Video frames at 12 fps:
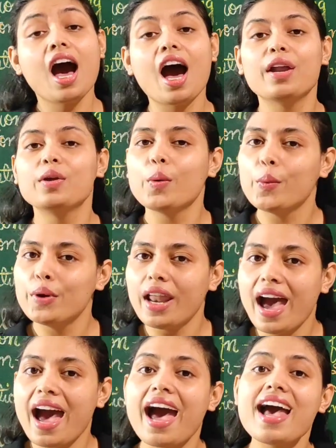are known
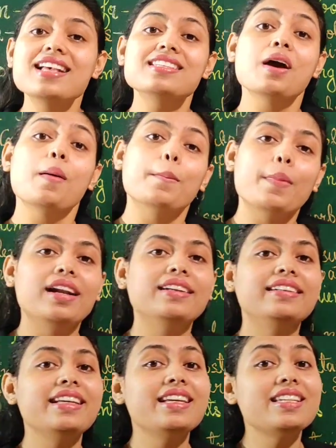as
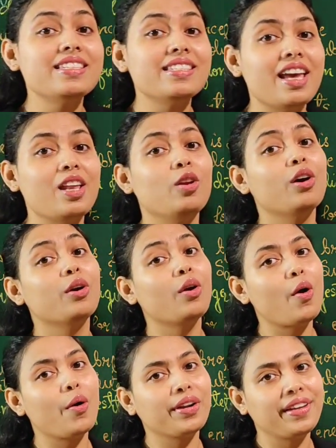multicellular
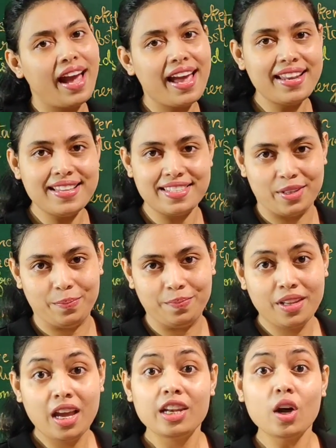
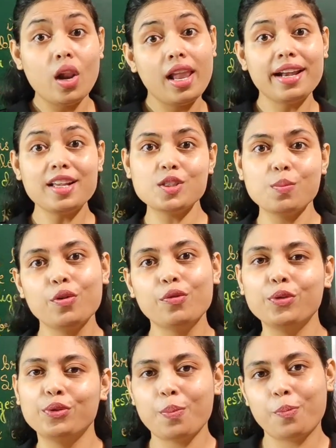organism. Now let us
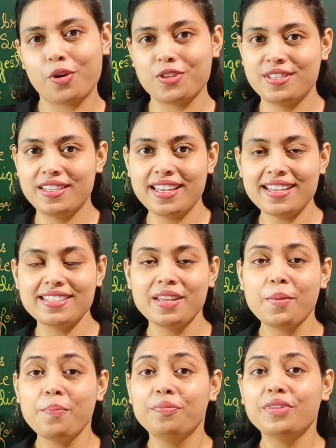move to the
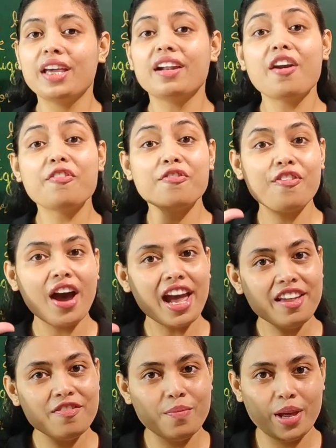process. There are
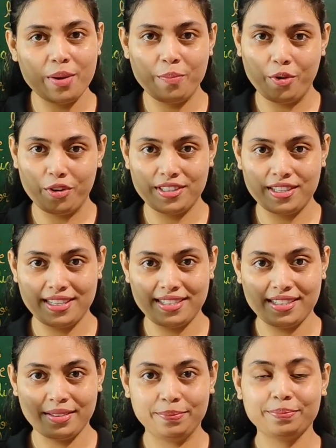5 main
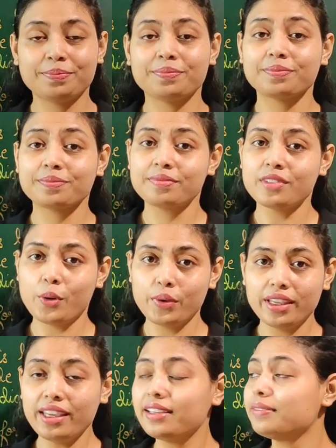processes.
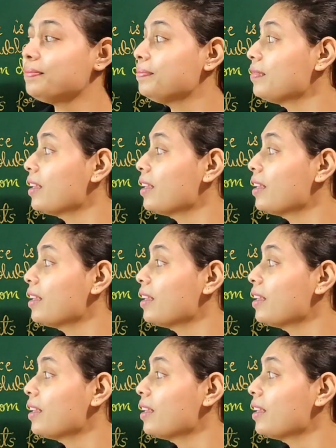Okay.